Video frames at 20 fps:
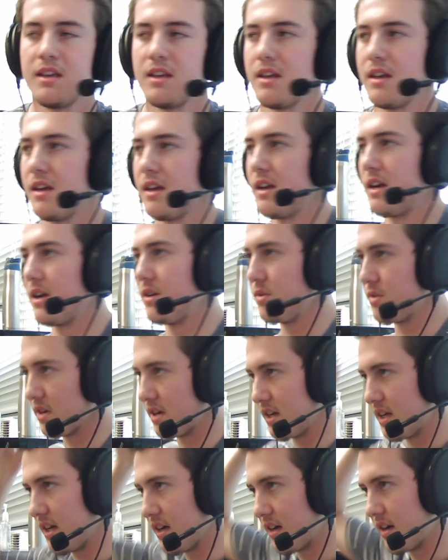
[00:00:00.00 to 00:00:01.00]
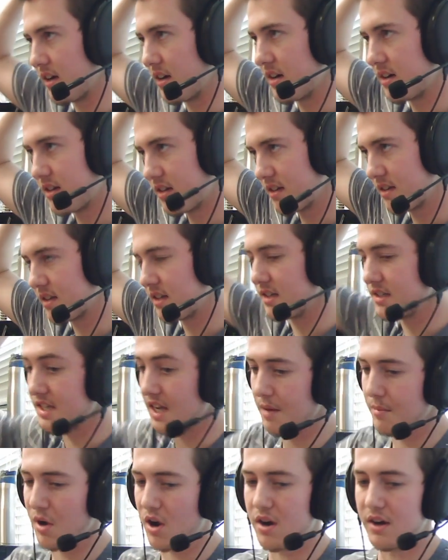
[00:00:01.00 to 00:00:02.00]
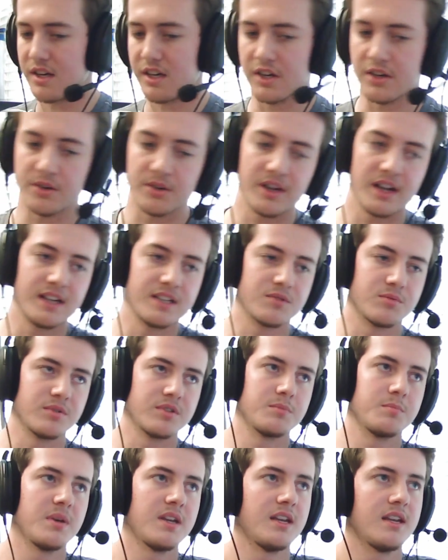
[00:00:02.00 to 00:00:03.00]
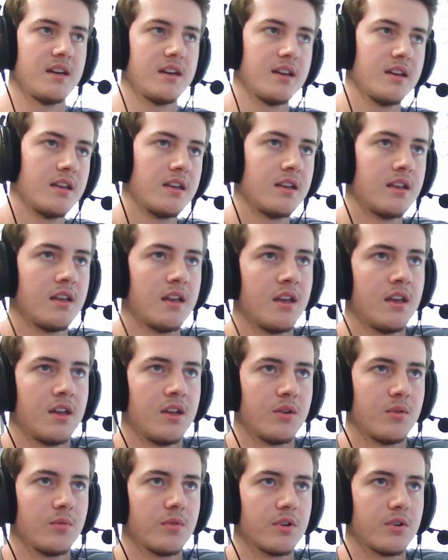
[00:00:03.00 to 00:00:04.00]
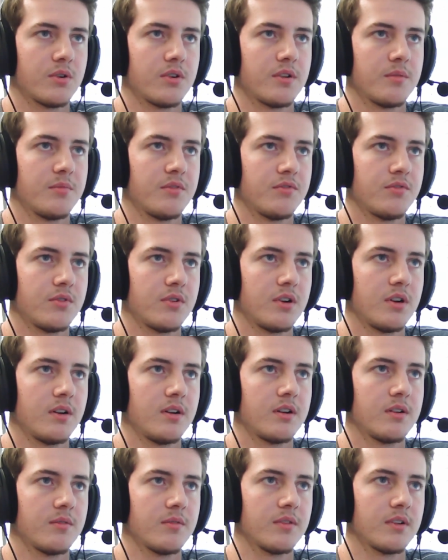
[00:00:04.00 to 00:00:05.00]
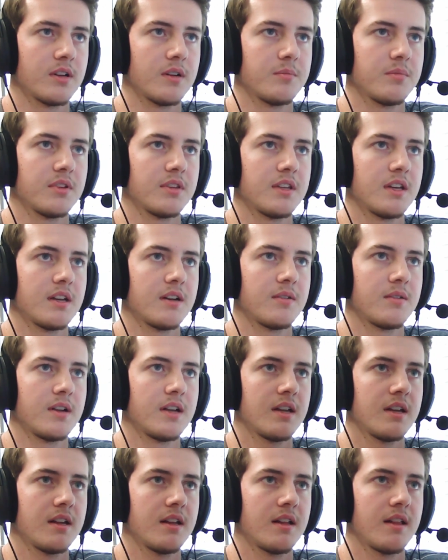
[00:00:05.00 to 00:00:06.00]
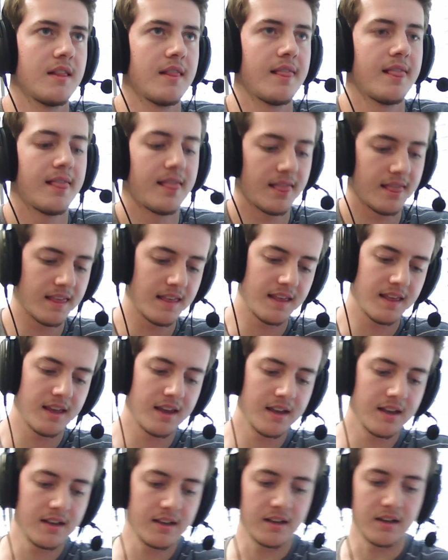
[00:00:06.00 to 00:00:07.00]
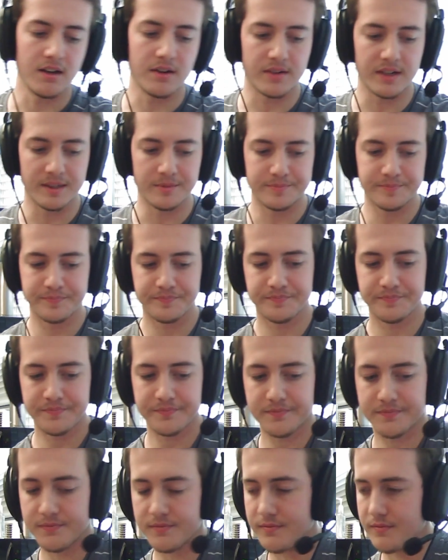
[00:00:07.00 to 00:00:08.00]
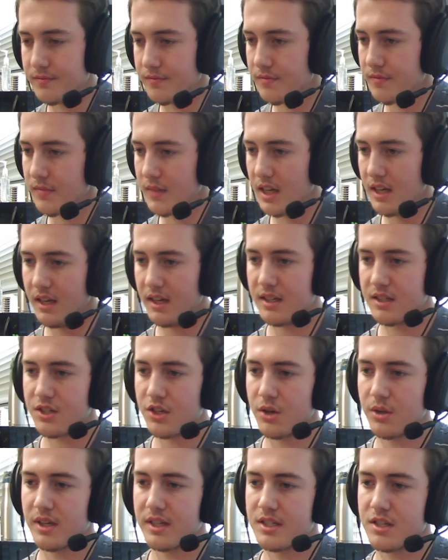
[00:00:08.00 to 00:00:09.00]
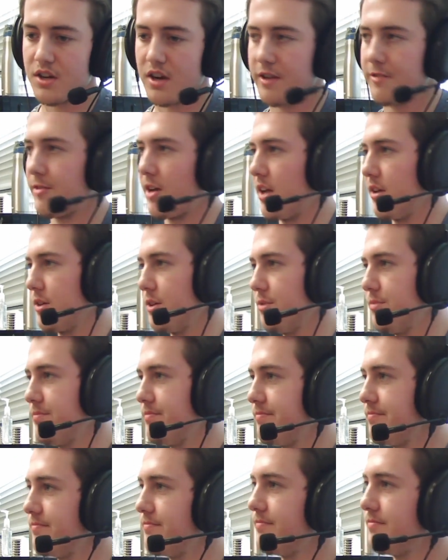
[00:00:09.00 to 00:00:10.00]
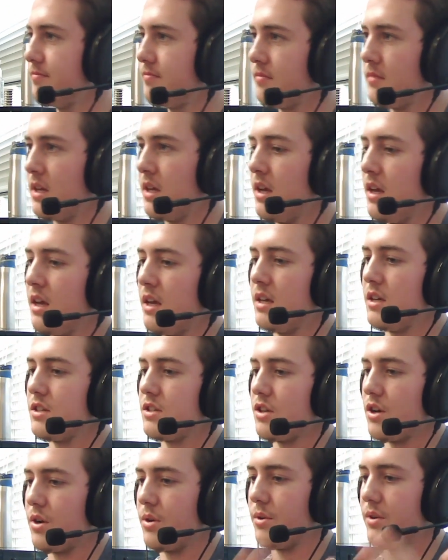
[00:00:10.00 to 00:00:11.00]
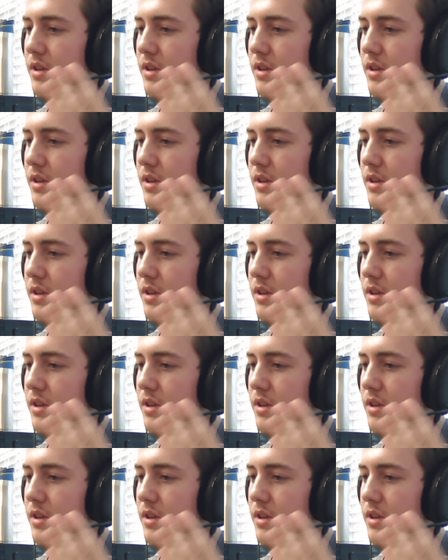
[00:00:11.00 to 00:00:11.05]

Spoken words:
and now you can hear the same audio as was being recorded before. We're going to put that away. All right. And so let's talk value. So